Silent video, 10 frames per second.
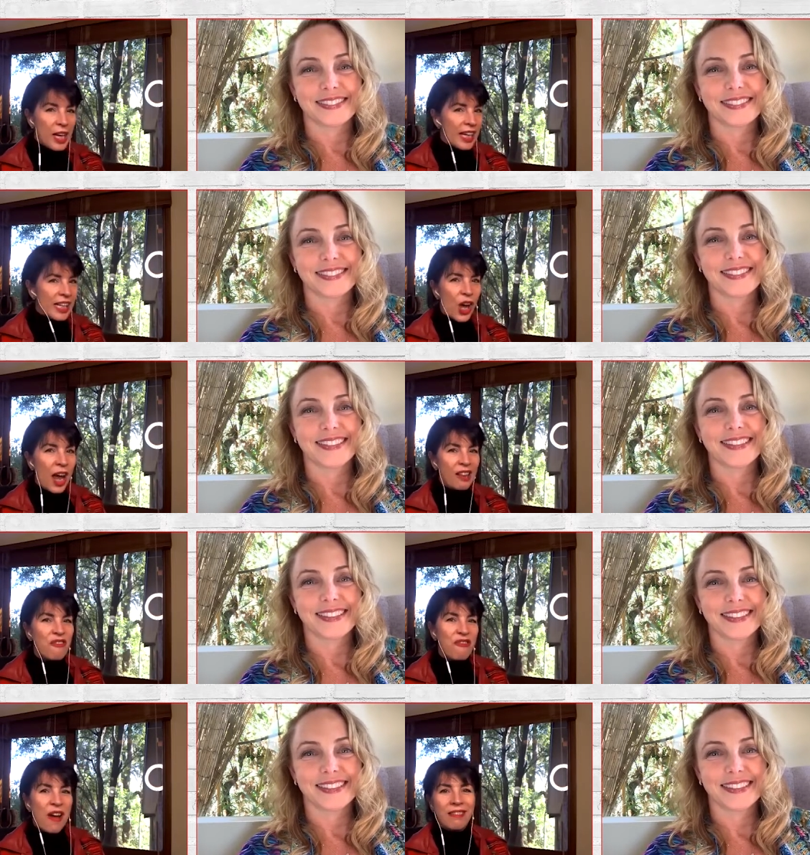
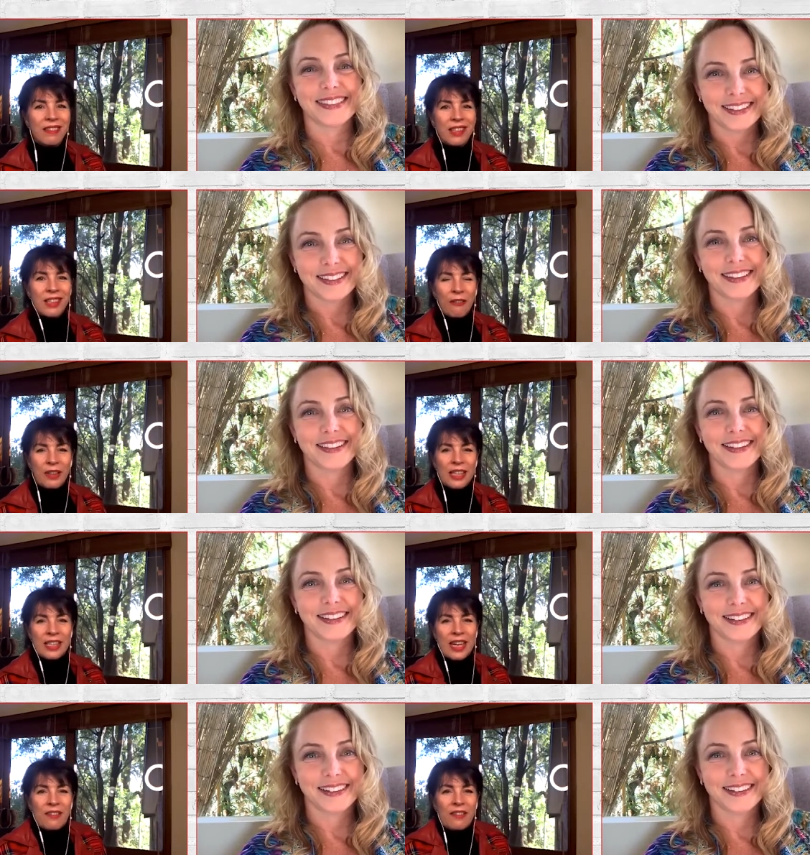Speaker 1: exciting, fun stuff
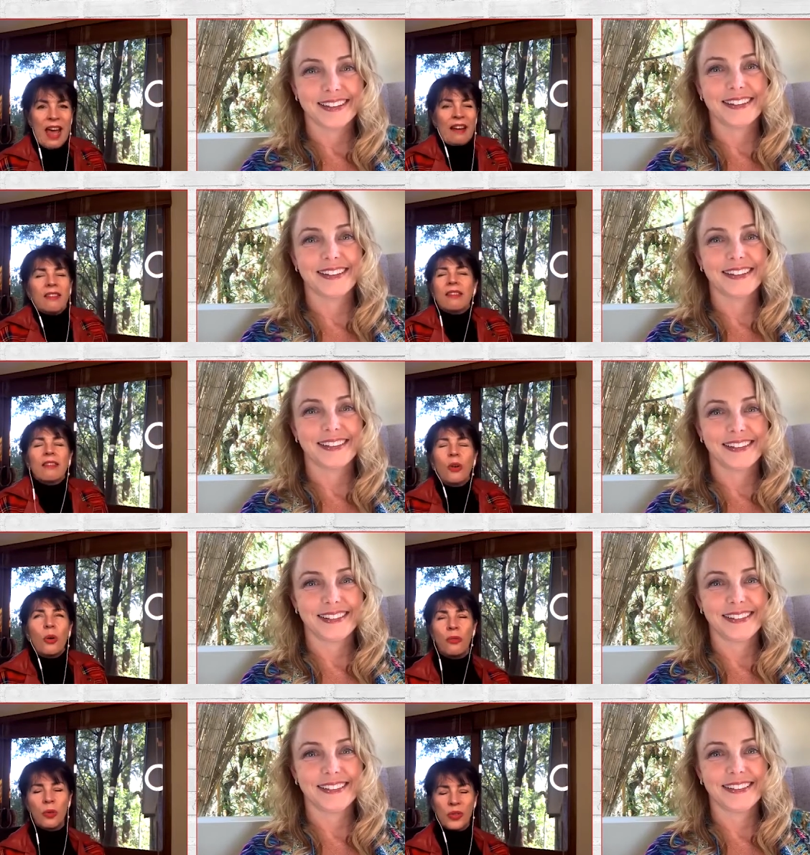instead of that
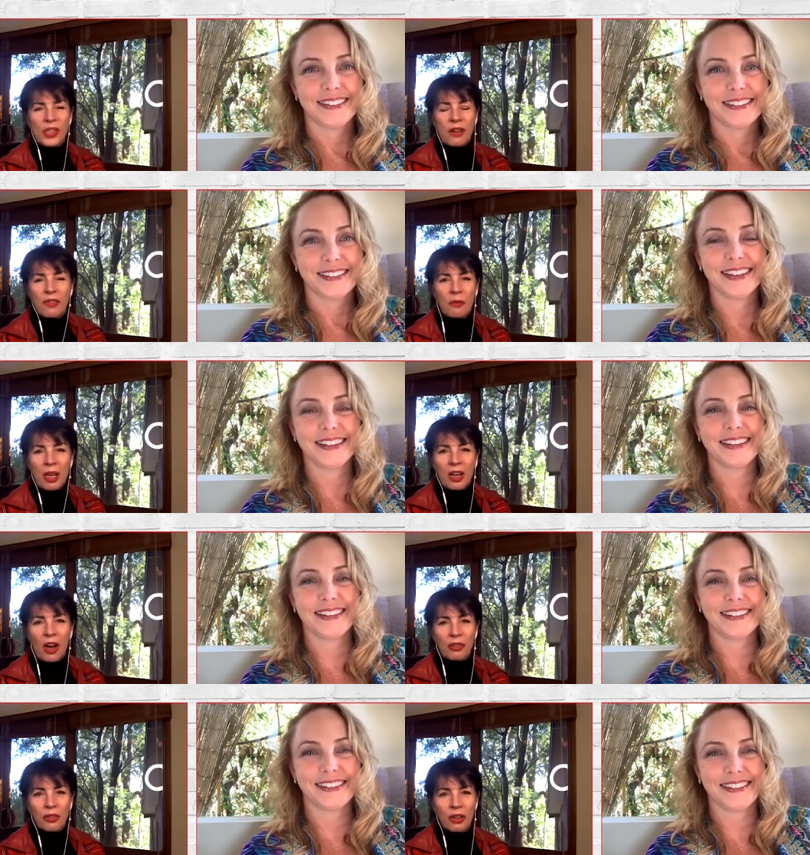awful stuff you've been
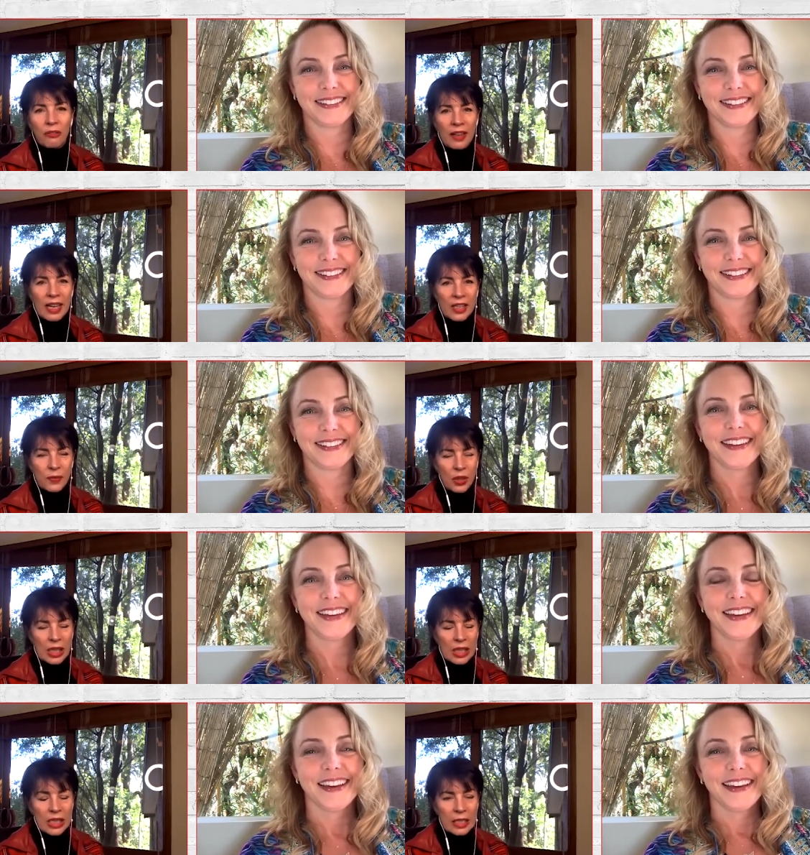going through for the last few
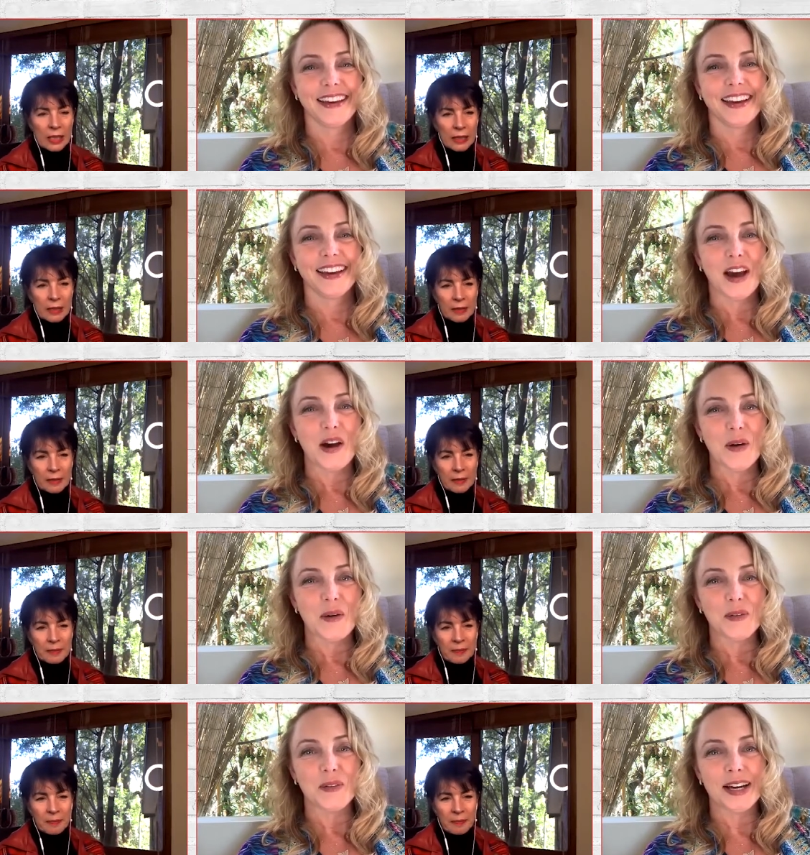years.
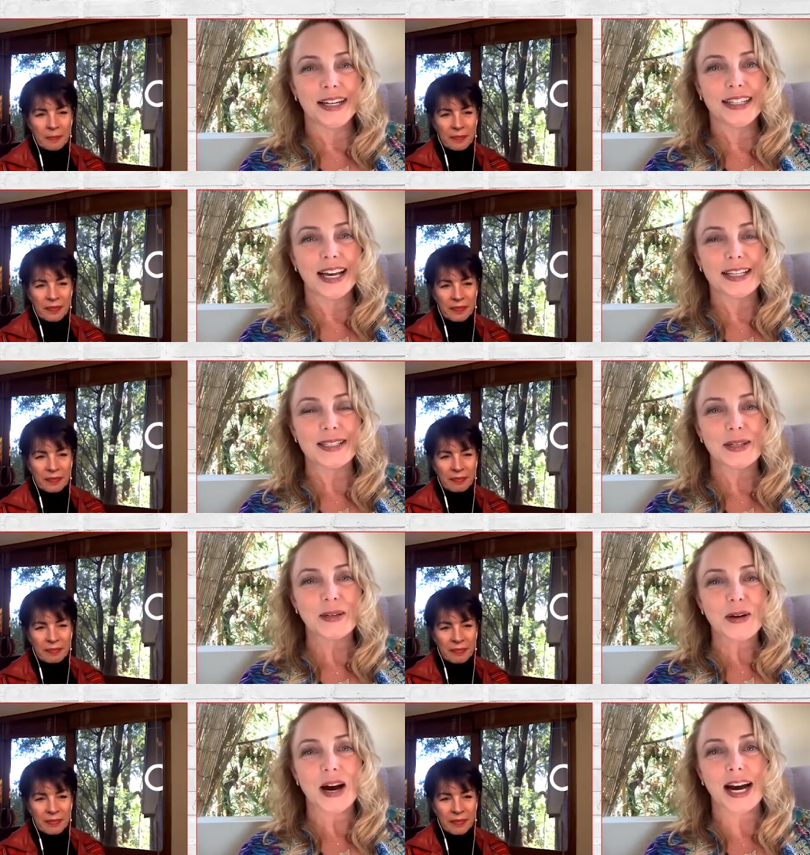
Speaker 2: Well,
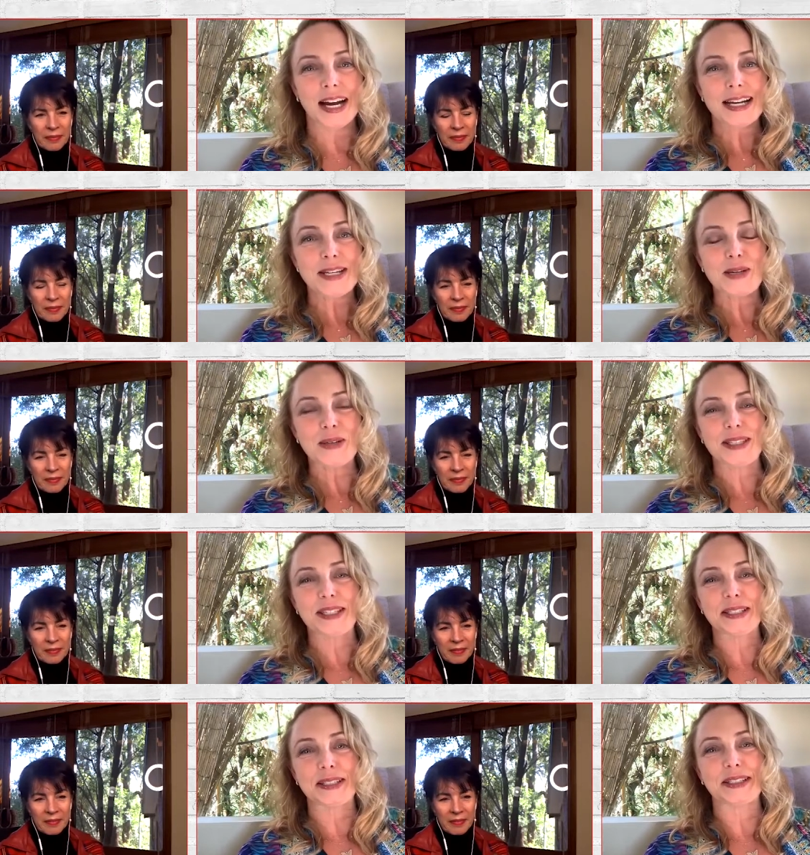so I used
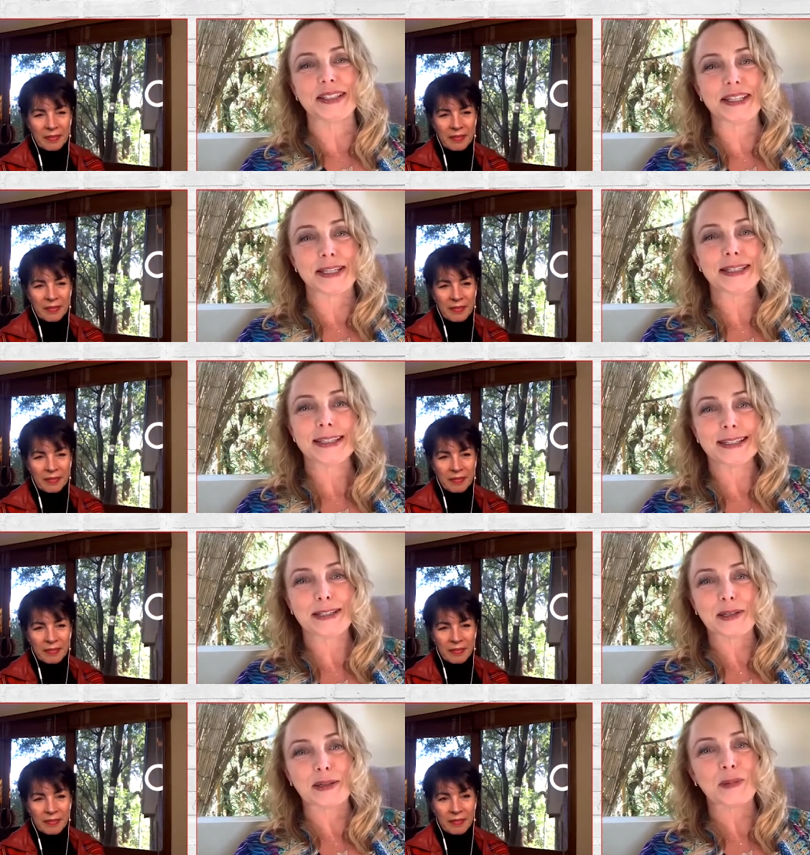to listen
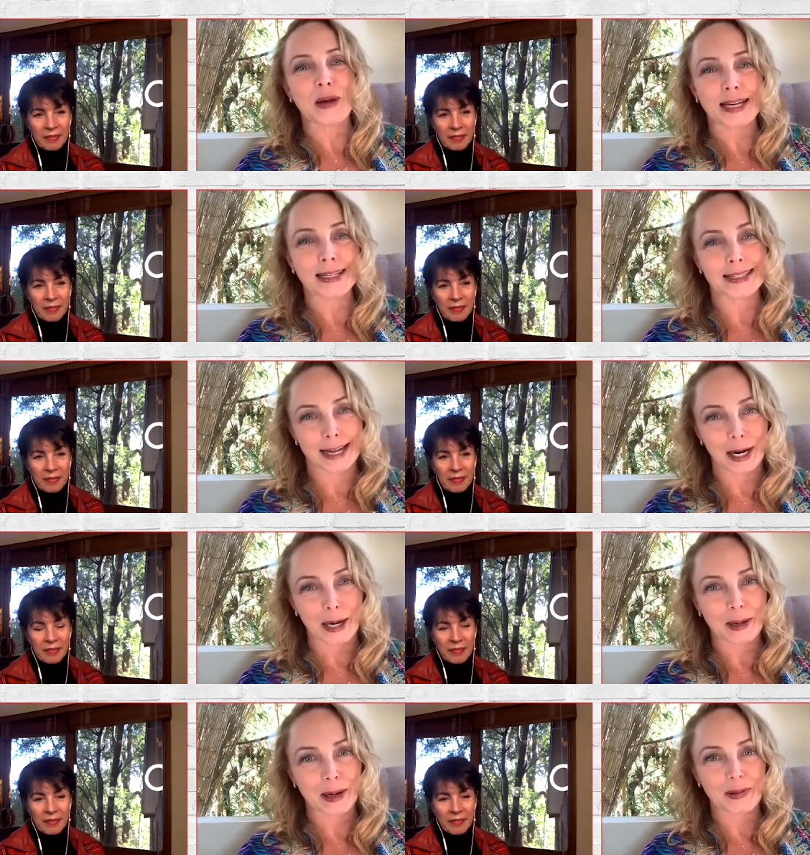to Wayne
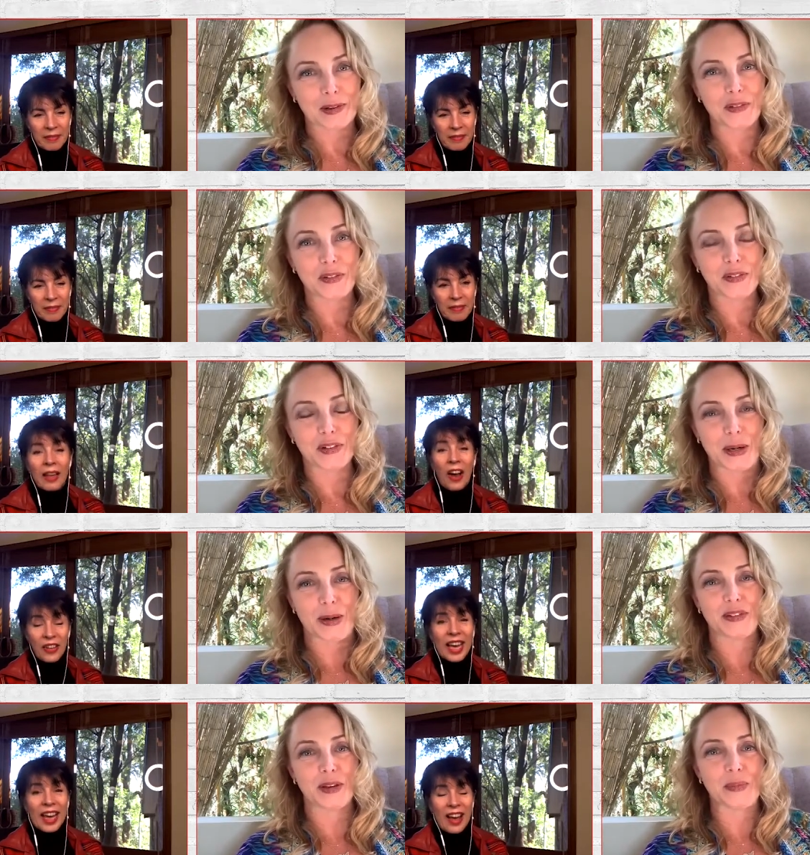Dyer. I don't know if you've ever oh,
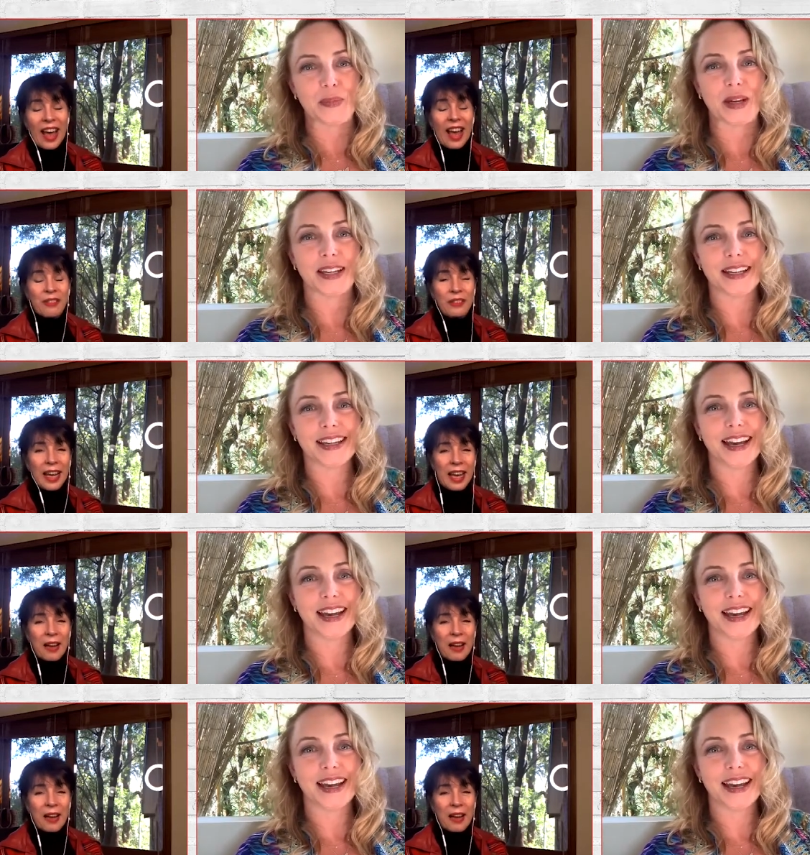heard oh, yeah, him, but yeah.